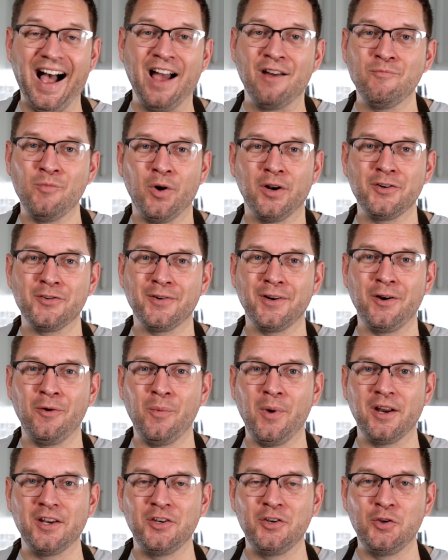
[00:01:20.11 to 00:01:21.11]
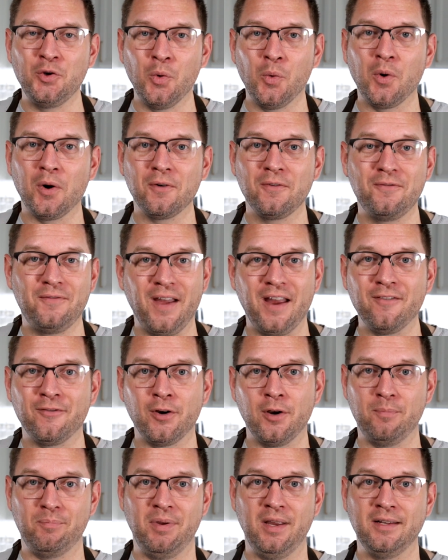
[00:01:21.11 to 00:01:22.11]
I'm wondering what your
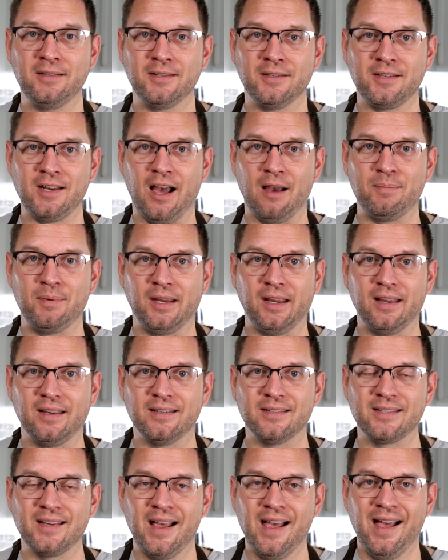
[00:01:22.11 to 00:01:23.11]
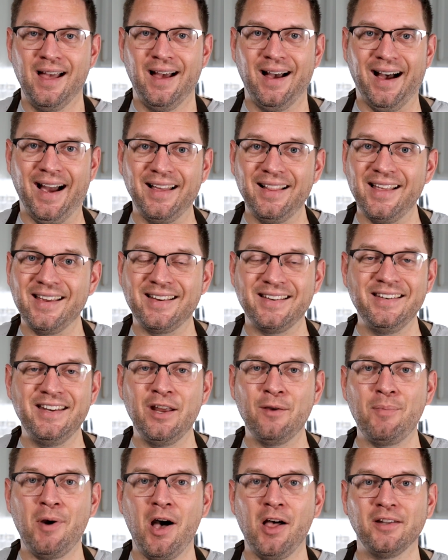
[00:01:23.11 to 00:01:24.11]
favorite pizza topping is. I like
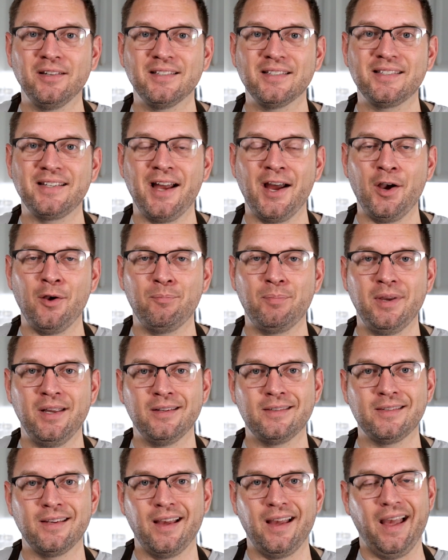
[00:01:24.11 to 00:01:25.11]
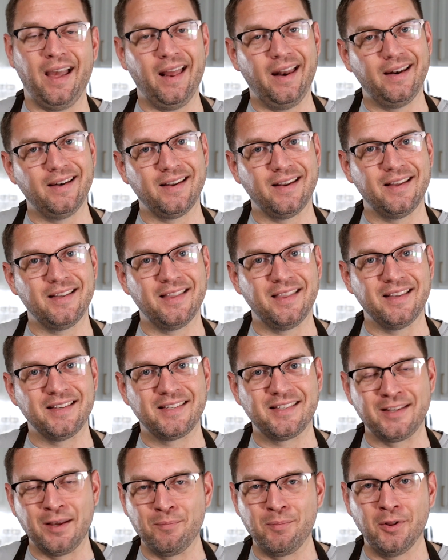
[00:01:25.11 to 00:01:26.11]
Neapolitan style pizza, and the
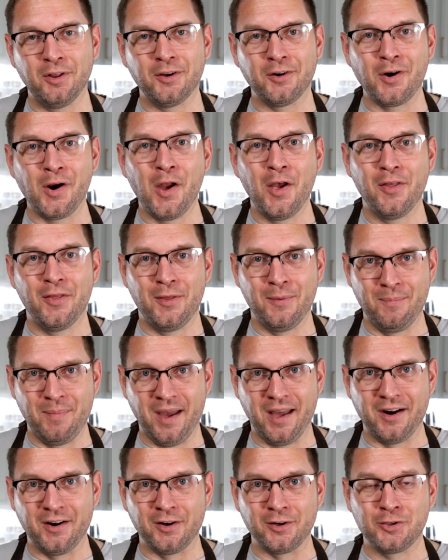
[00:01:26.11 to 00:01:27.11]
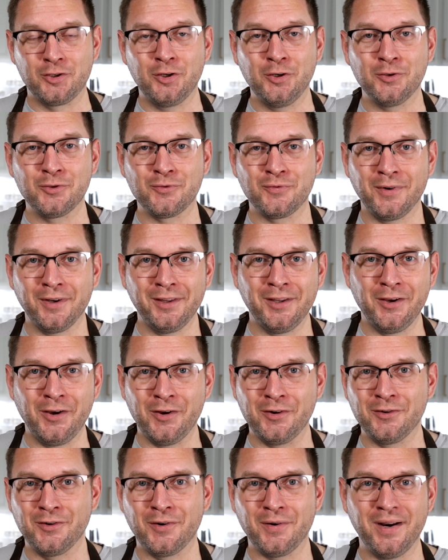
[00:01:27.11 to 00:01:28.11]
simpler, the better. Choose really
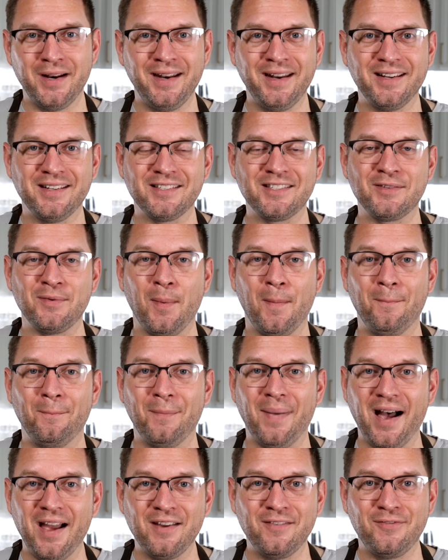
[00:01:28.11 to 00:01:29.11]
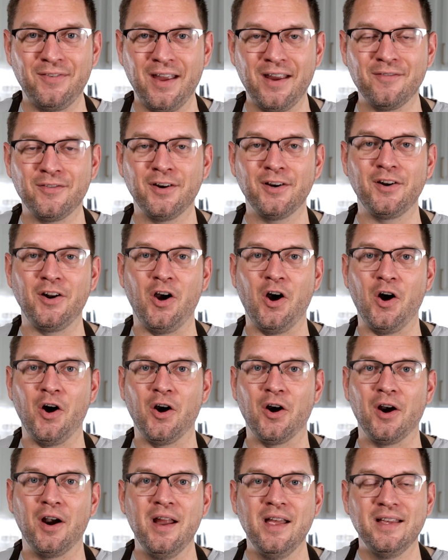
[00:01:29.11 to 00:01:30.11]
good ingredients. My favorite
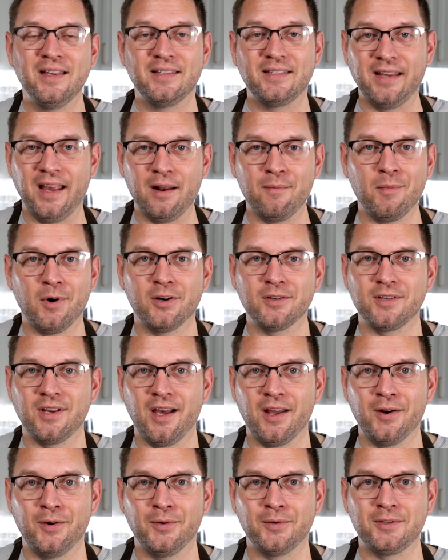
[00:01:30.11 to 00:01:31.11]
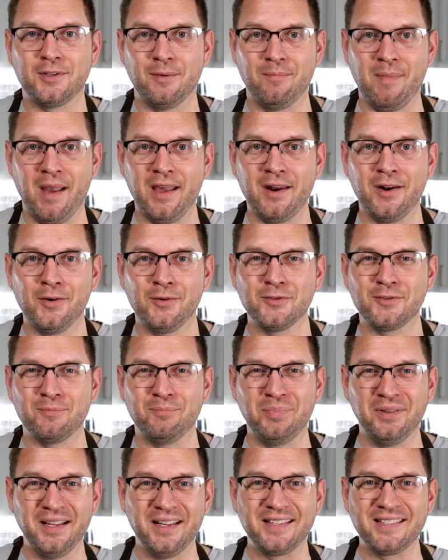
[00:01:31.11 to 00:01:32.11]
are San Marzano tomatoes
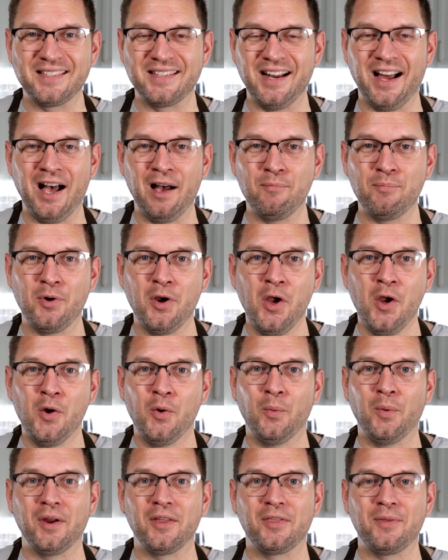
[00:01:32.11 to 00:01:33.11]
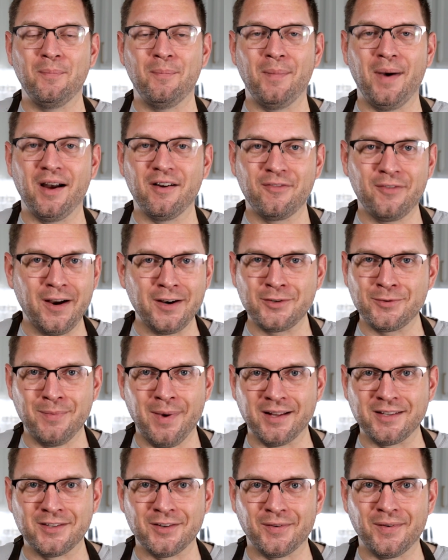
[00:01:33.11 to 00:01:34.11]
blitzed up with fresh
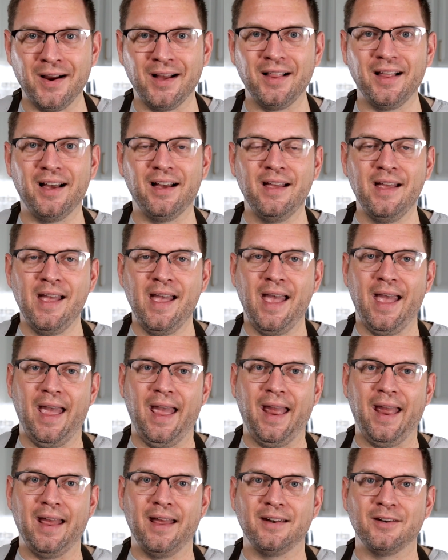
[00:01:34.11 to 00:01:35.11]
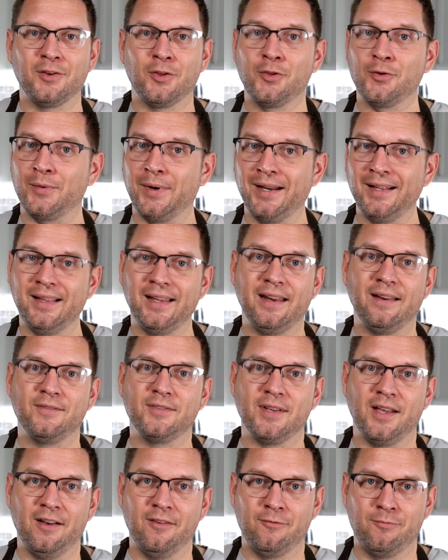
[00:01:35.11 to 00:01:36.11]
mozzarella and 3
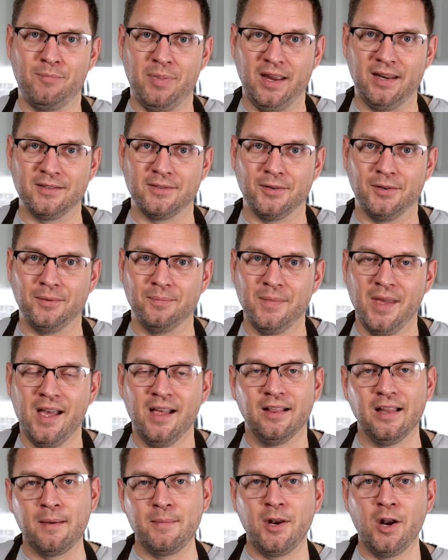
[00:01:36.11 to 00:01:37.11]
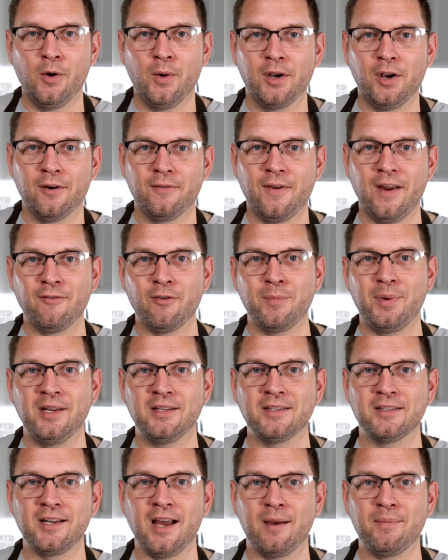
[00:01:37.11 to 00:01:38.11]
leaves of basil. Let me know what your favorite
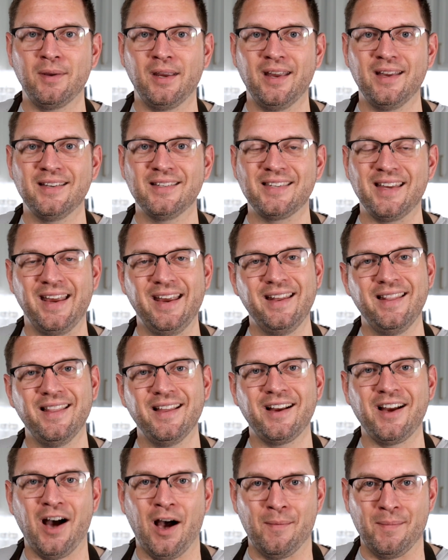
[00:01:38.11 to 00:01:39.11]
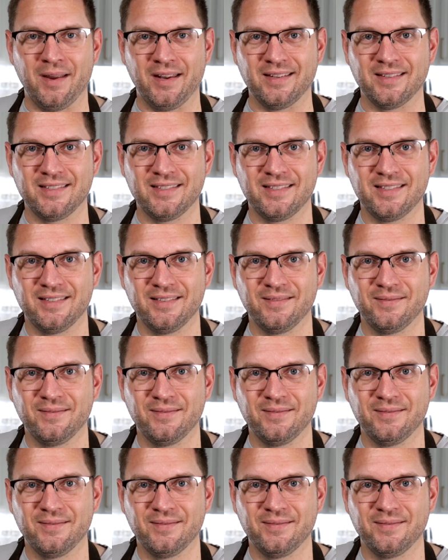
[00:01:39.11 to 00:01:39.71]
pizza topping is in the comments.